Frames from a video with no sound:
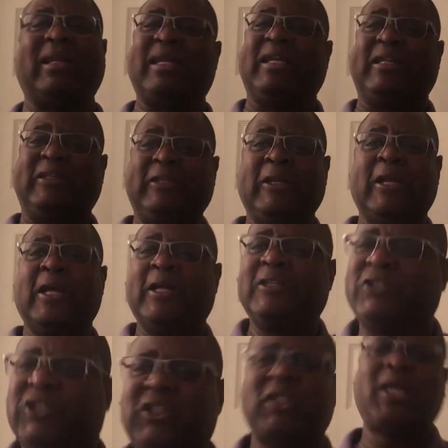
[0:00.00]
In
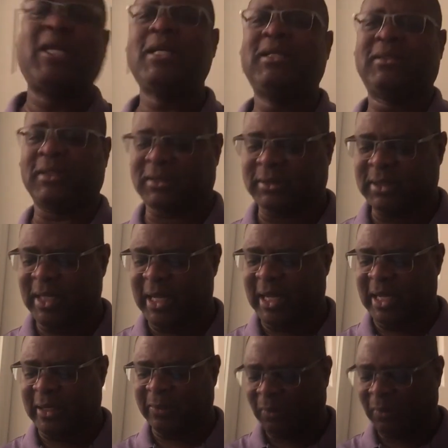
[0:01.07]
Jesus' name.